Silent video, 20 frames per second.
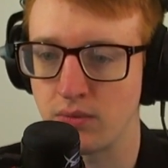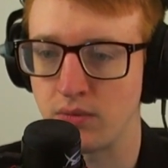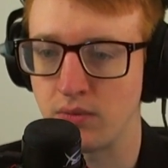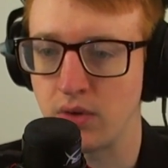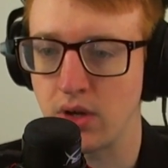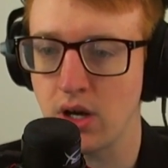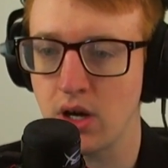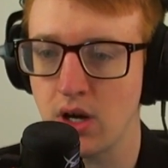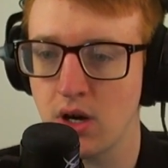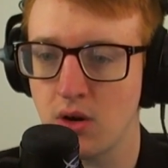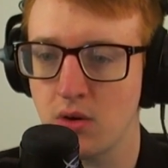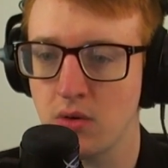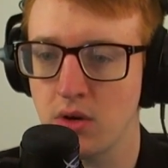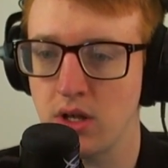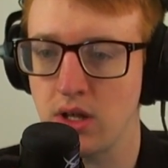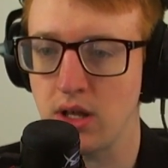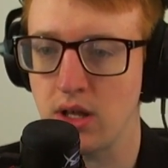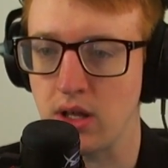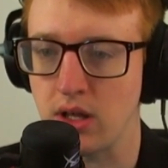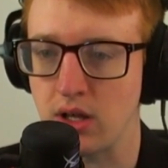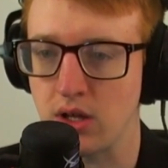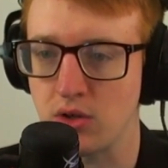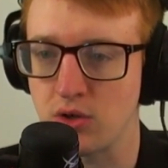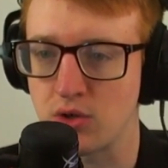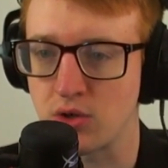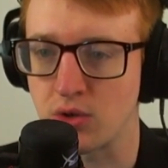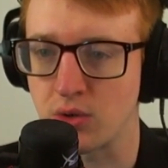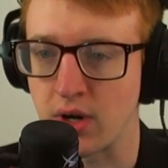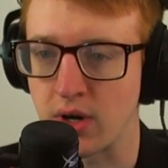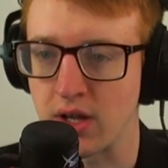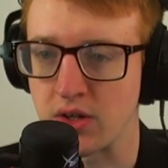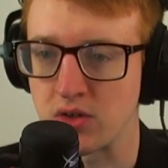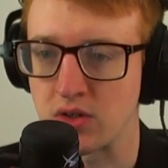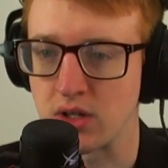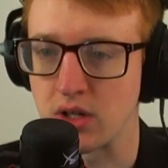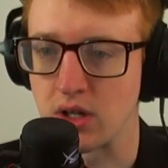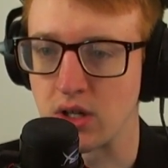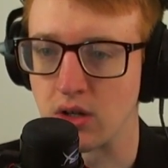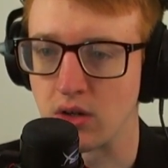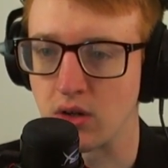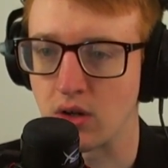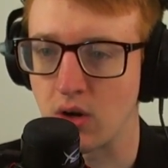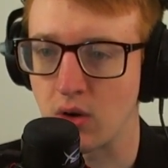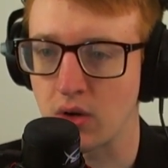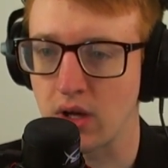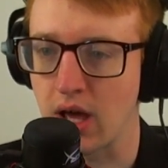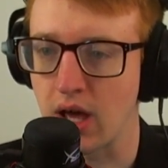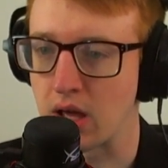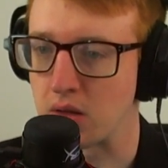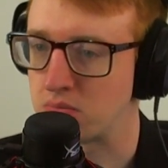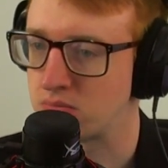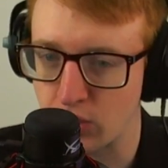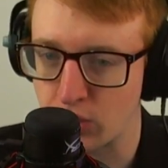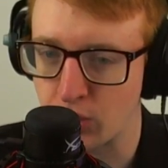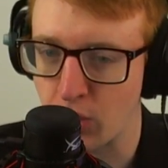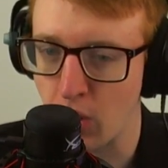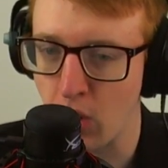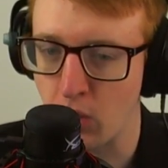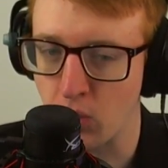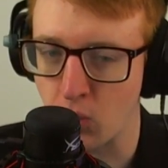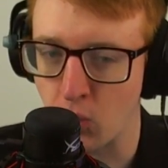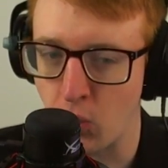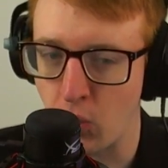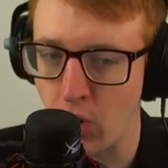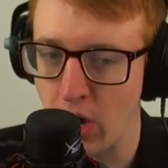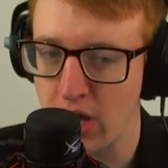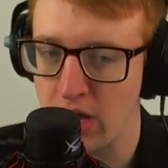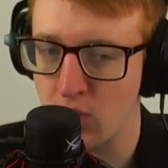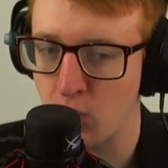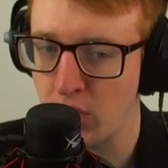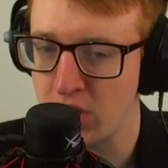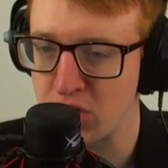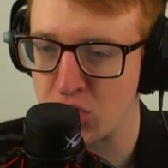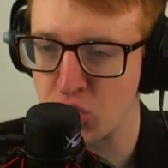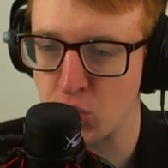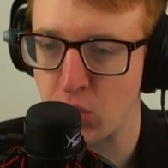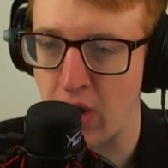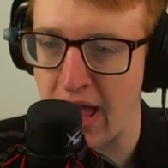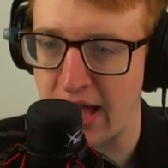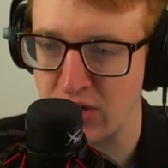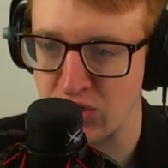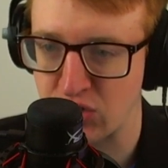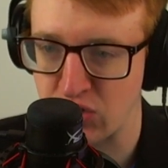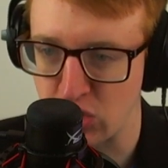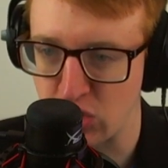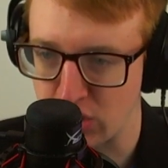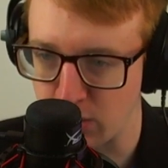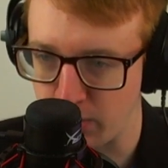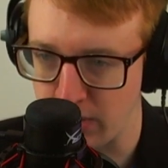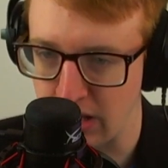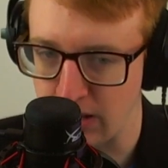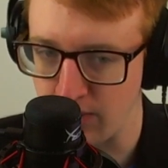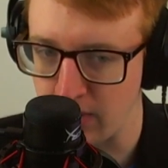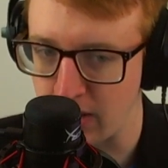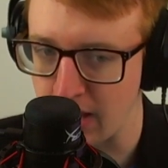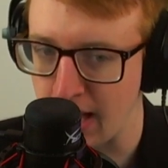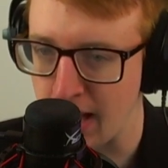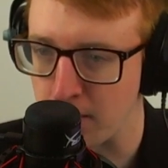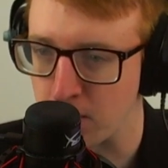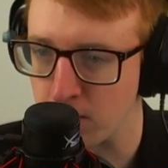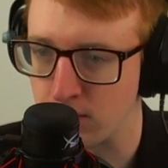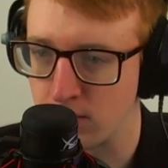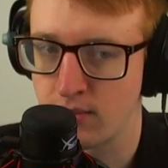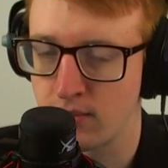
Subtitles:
Very interesting. Okay, Groat, what attracts you to PVM?